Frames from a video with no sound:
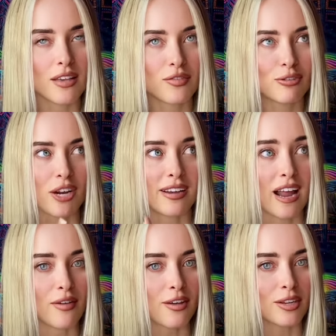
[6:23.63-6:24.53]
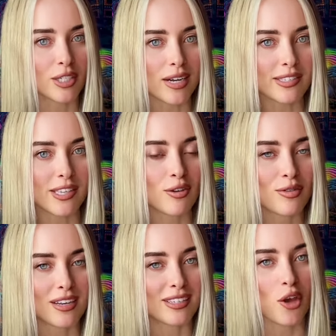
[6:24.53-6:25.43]
If you try and have others rescue you,
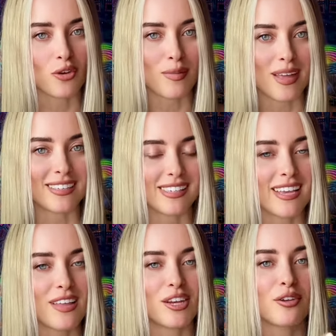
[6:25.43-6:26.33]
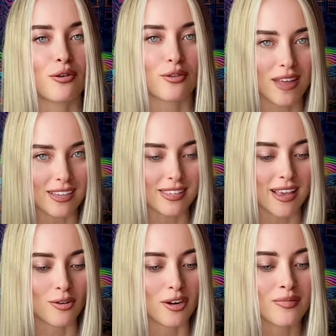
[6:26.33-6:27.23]
then it's codependency, and then you go through that
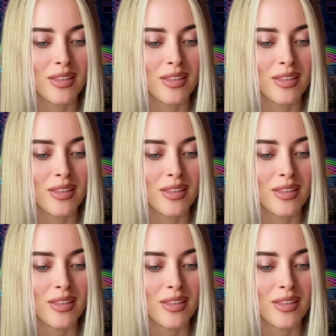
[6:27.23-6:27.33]
cycle.